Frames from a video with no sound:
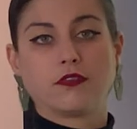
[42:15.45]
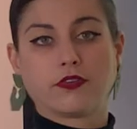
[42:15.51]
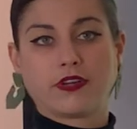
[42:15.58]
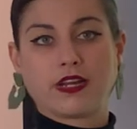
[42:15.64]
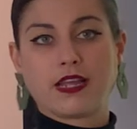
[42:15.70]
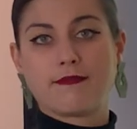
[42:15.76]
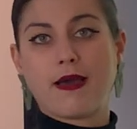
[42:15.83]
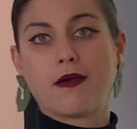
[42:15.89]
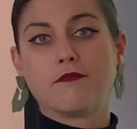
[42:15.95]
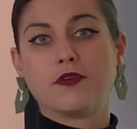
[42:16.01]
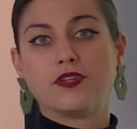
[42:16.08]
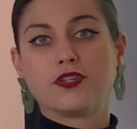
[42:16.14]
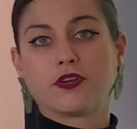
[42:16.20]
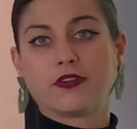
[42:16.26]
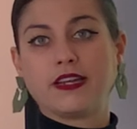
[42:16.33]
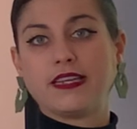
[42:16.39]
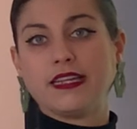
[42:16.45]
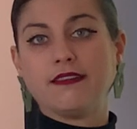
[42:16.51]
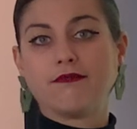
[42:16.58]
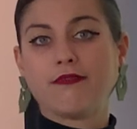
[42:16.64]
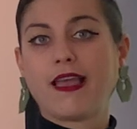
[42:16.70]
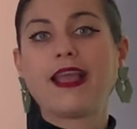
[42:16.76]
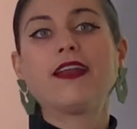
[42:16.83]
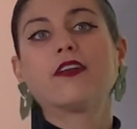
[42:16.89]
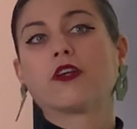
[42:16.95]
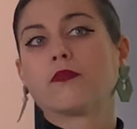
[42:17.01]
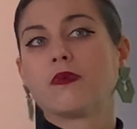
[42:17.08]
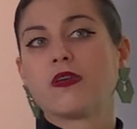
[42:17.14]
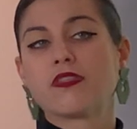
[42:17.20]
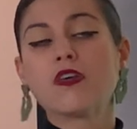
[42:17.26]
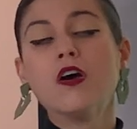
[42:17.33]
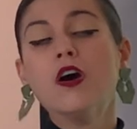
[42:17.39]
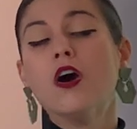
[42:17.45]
learning about modernity later with